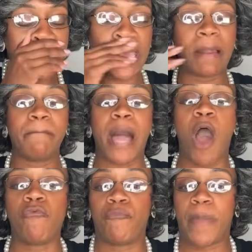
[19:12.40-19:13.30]
Send them
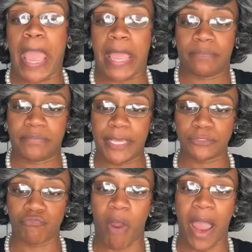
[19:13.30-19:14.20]
both back.
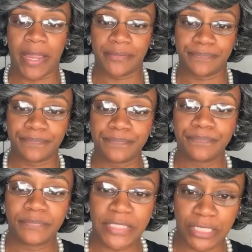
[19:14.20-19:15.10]
That's right.
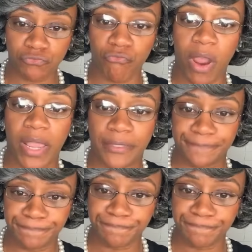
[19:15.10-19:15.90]
That's right.